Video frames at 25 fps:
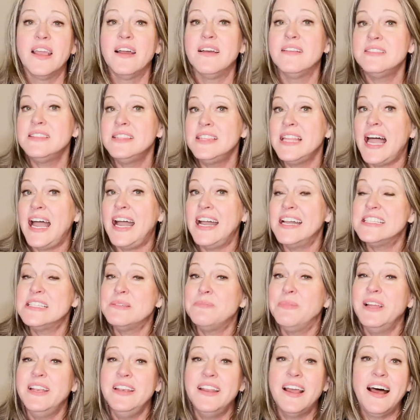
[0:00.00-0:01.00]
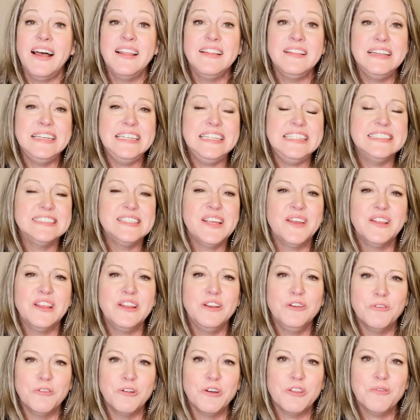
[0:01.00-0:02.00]
Last but not least, on the
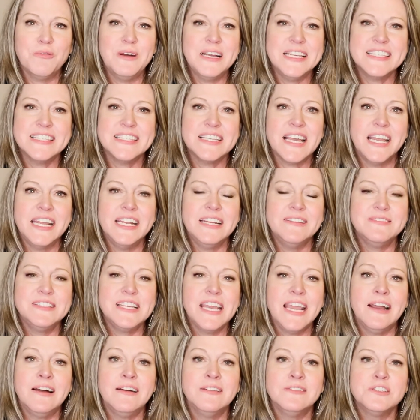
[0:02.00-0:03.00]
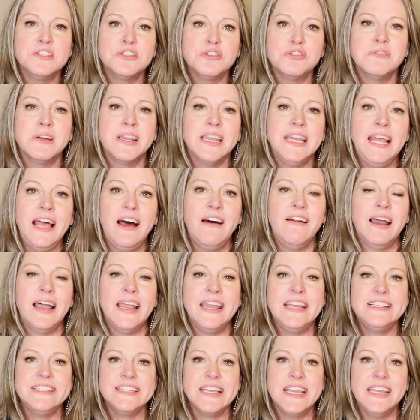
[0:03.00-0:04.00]
northwest side of town, straight out
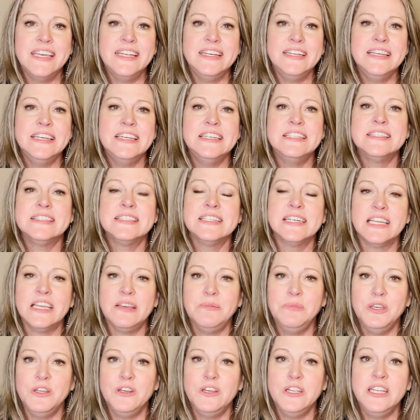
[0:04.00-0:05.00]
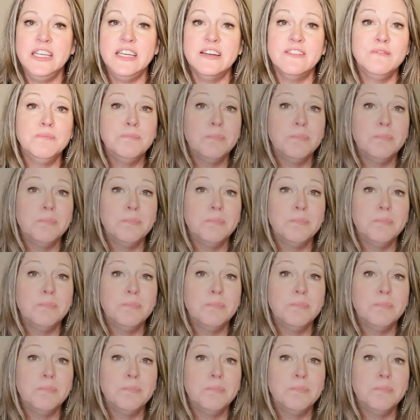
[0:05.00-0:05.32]
I-10, is the community of